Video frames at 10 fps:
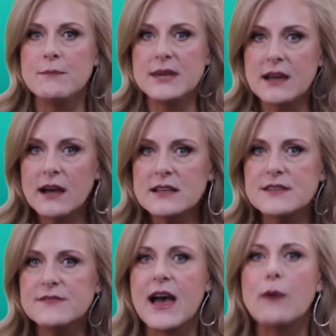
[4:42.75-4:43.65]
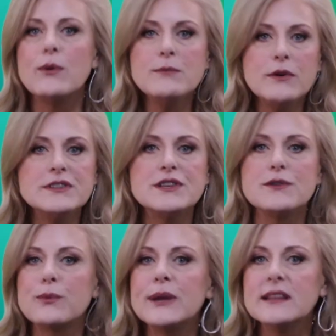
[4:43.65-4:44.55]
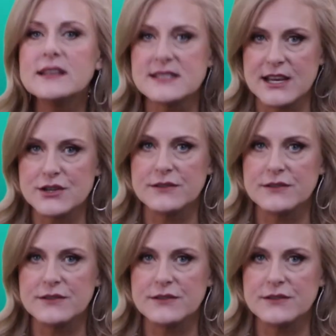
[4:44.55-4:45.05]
because of that, we move into the realization